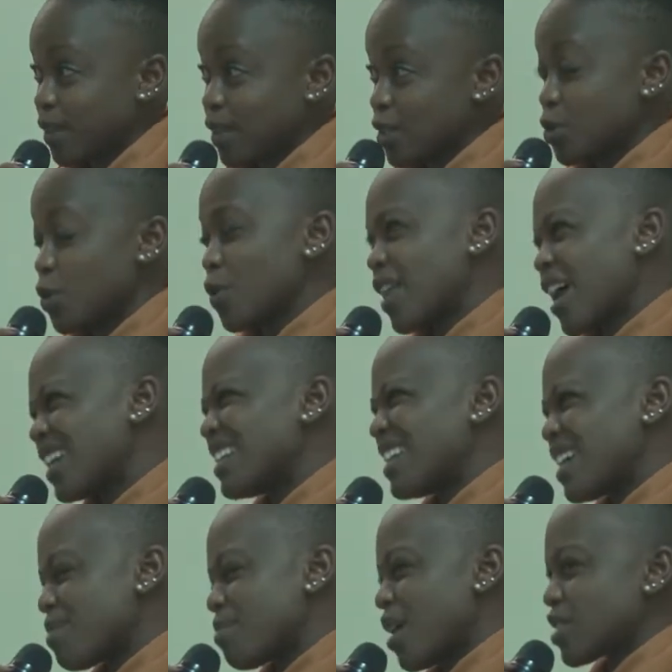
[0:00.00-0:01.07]
So that
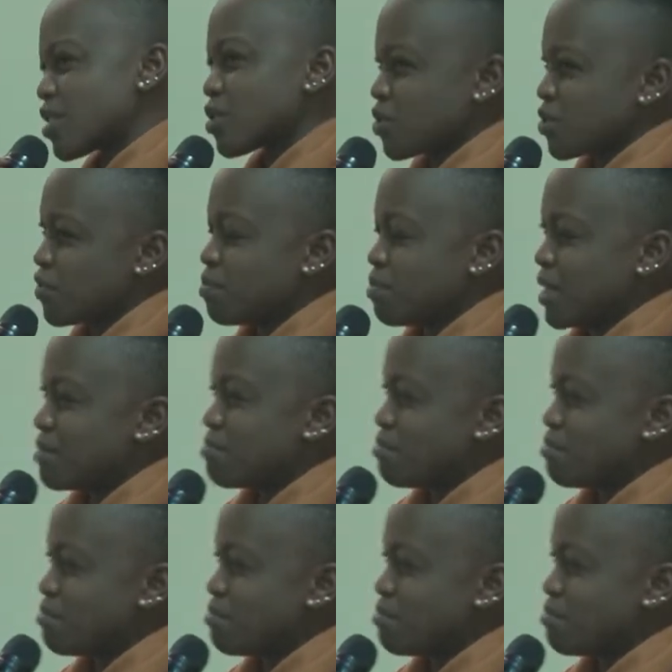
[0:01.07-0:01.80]
name has sort of been